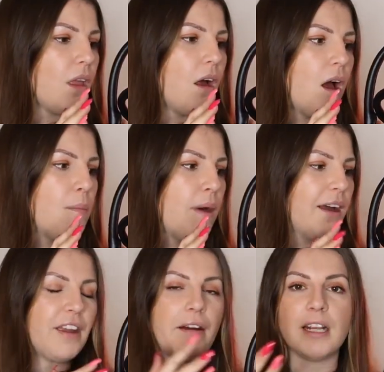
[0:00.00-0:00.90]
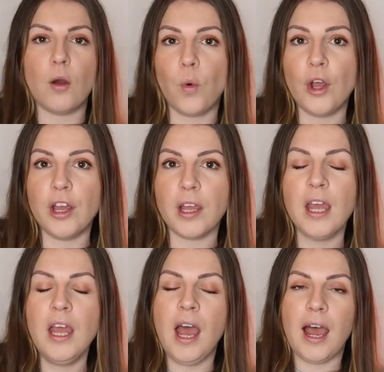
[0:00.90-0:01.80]
I've carried it at work,
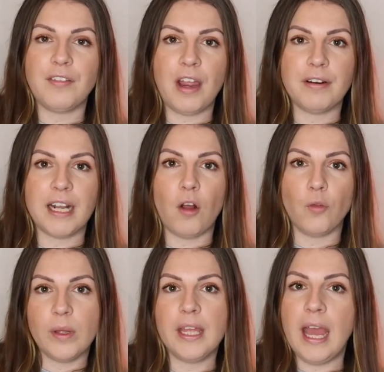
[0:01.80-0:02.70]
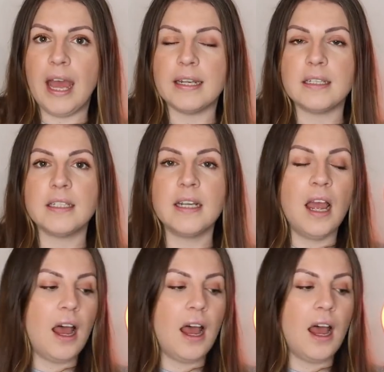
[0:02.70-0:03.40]
I've carried it on the weekend.